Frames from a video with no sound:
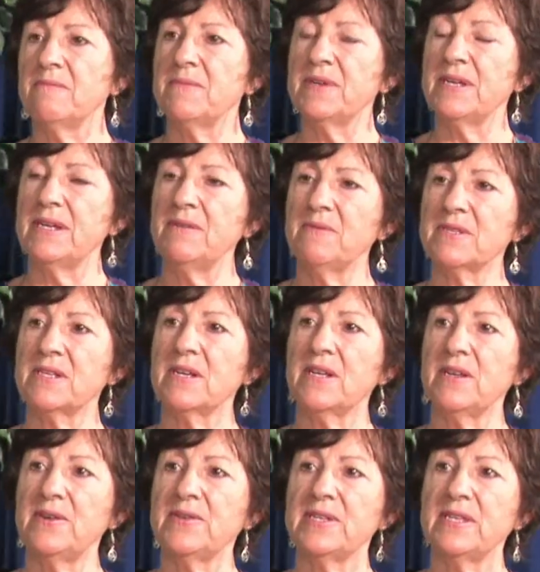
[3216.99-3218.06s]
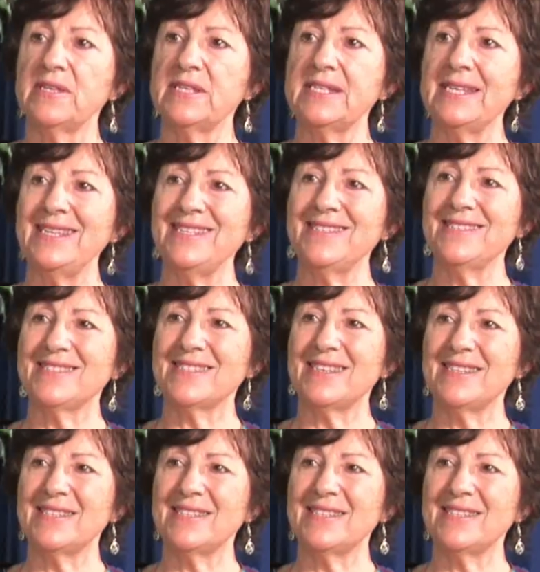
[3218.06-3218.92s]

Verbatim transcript: but he wasn't closing the deals.